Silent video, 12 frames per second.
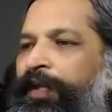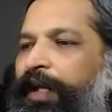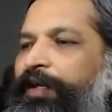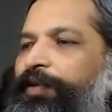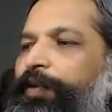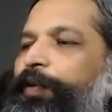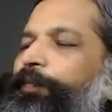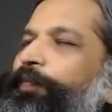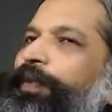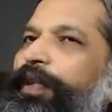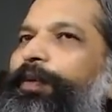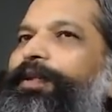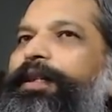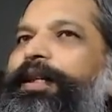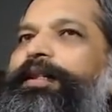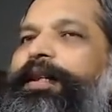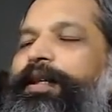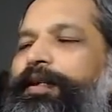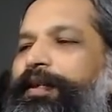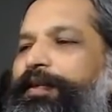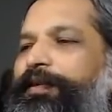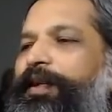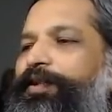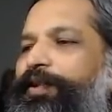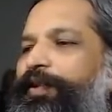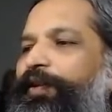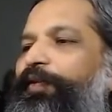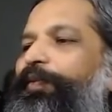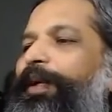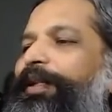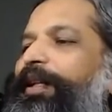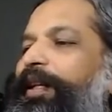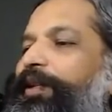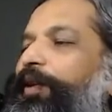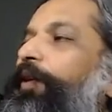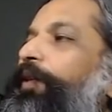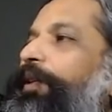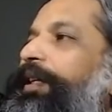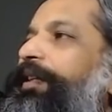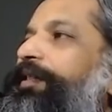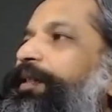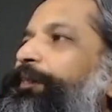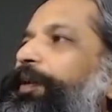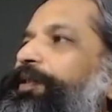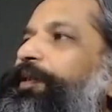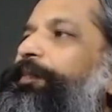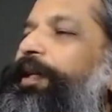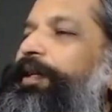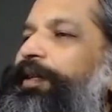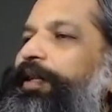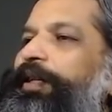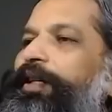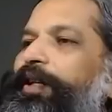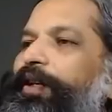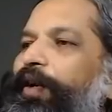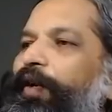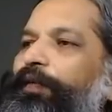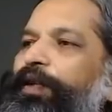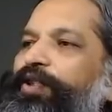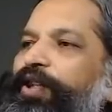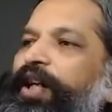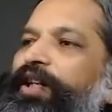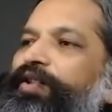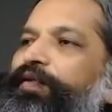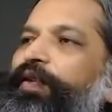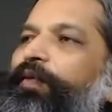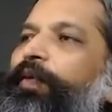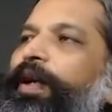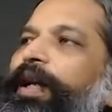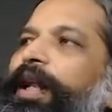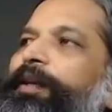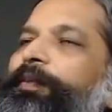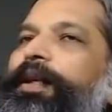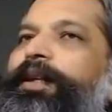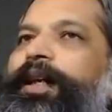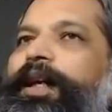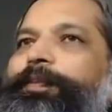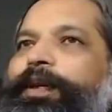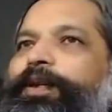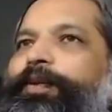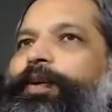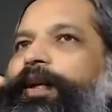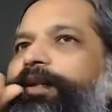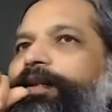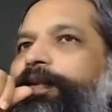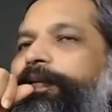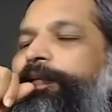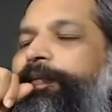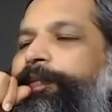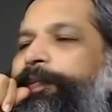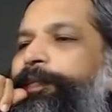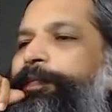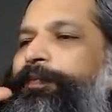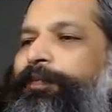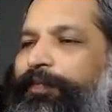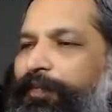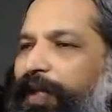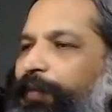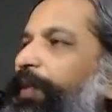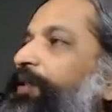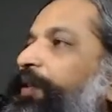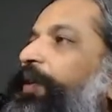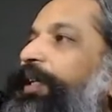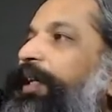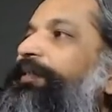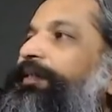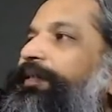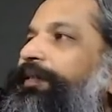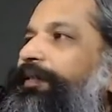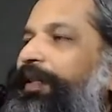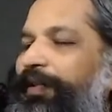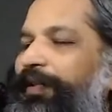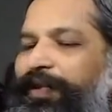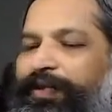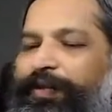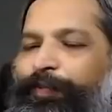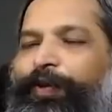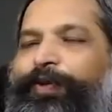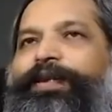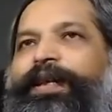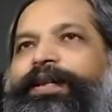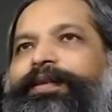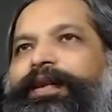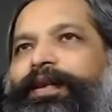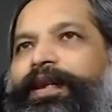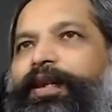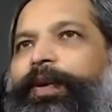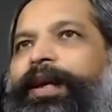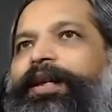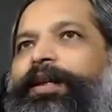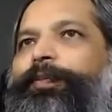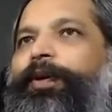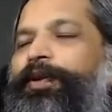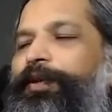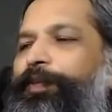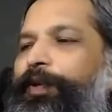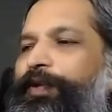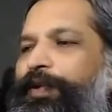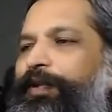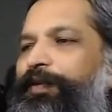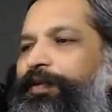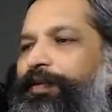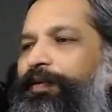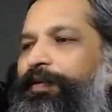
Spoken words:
And so, there was a detailed discussion of whether at all there is a possibility of a change from one animal type into another. And we saw, yes, that there is a process, and he dwelt upon the process.